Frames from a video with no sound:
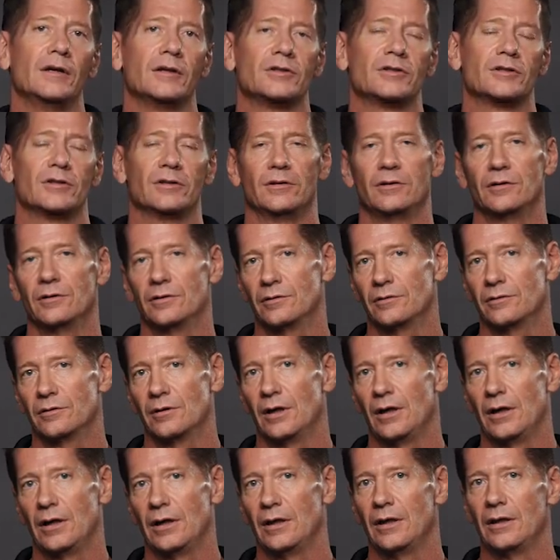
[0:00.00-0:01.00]
to
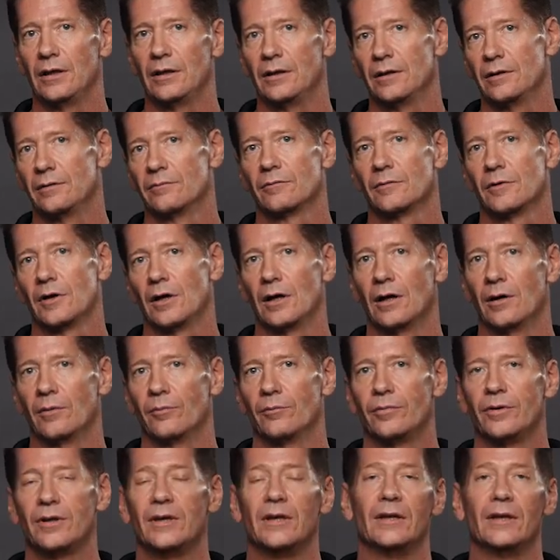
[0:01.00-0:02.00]
you a
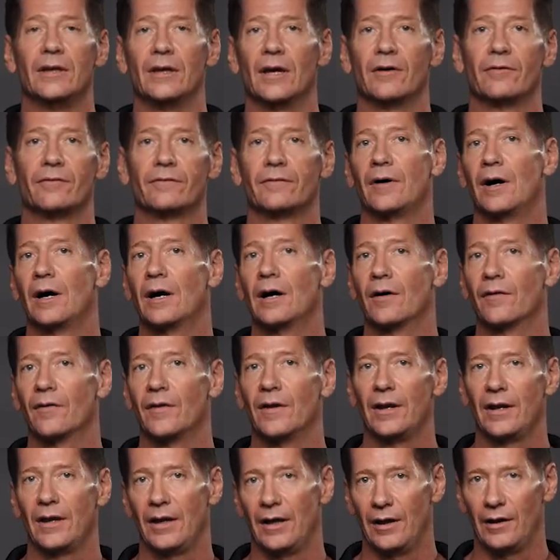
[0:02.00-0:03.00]
PDF file
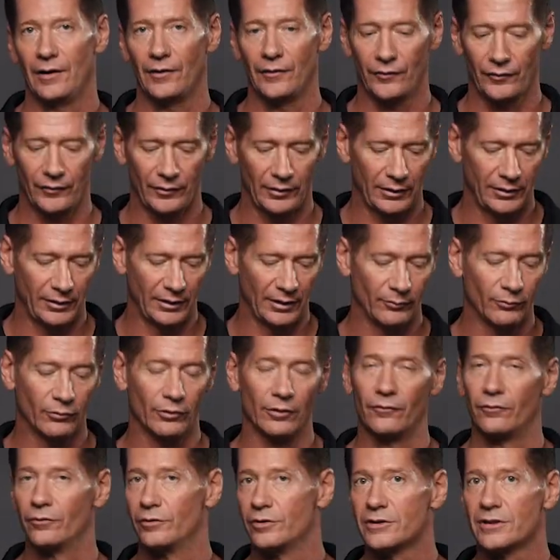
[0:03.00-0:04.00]
that has a number
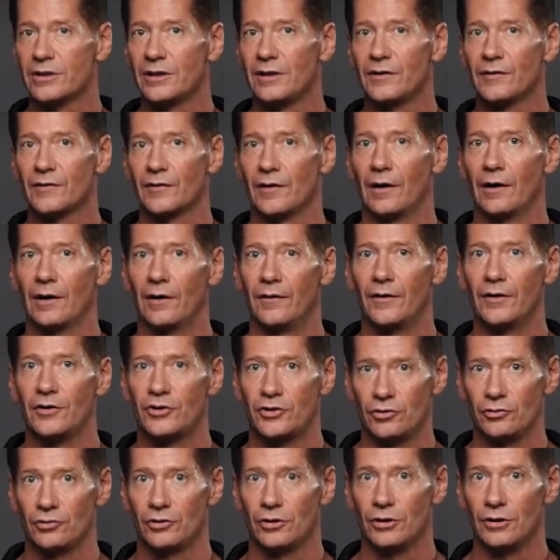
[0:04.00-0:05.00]
of routines on it
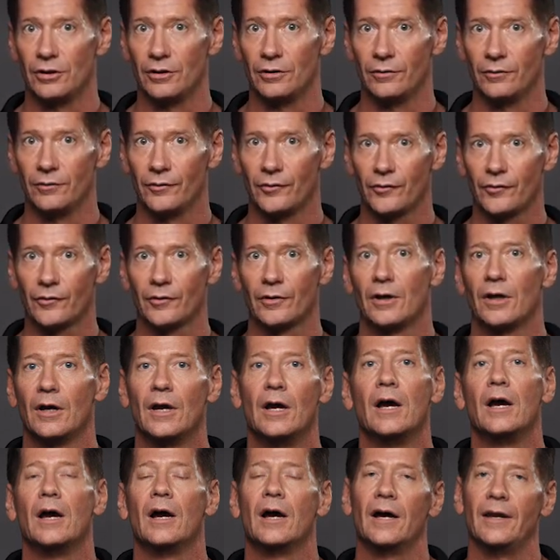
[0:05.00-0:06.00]
that you can use.
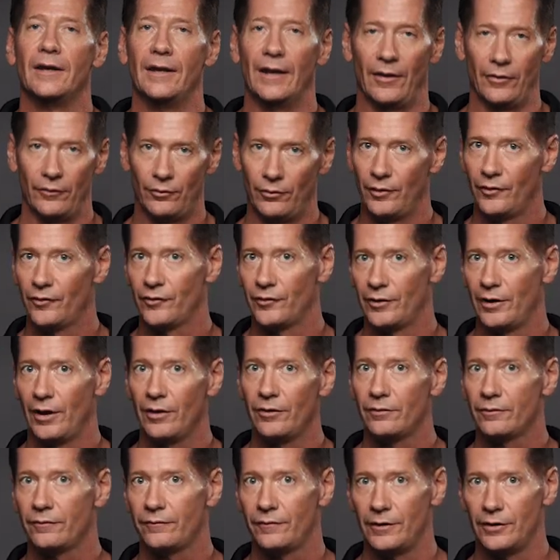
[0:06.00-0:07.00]
Now there is
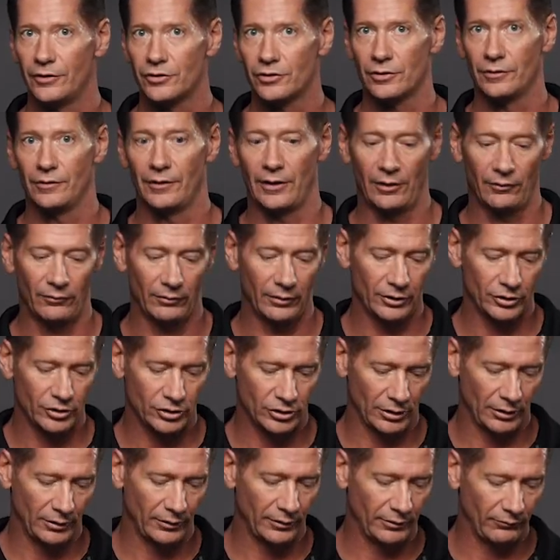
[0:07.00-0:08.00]
another feature that I want to
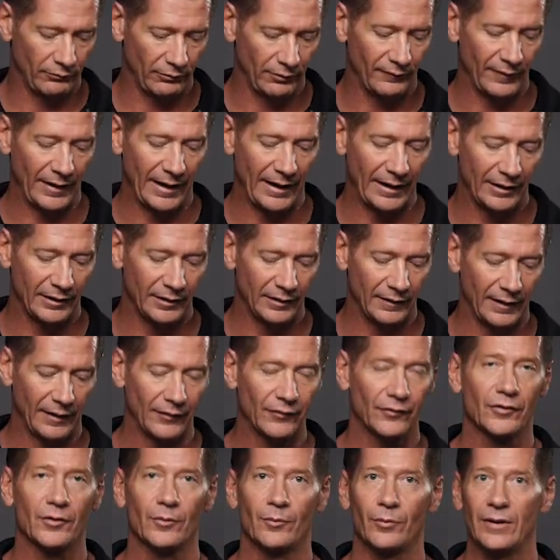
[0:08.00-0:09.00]
show you that we've added, and
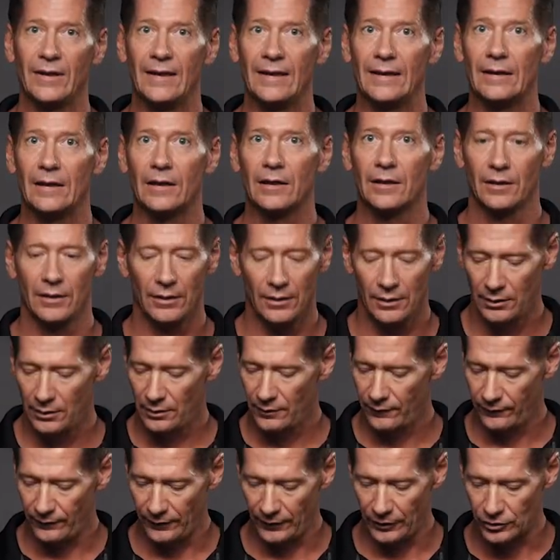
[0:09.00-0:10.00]
that's the peek
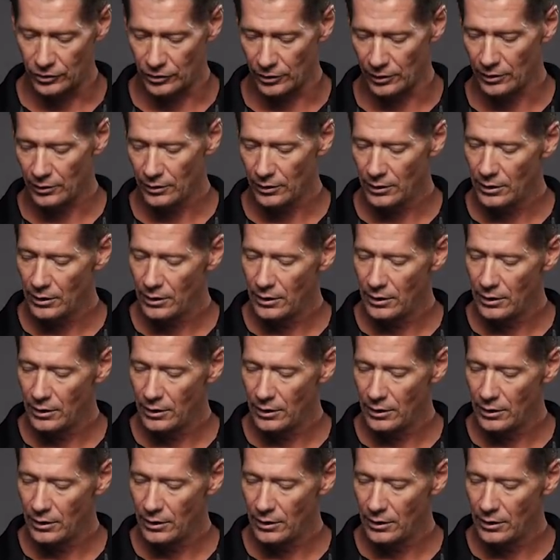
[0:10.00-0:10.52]
feature.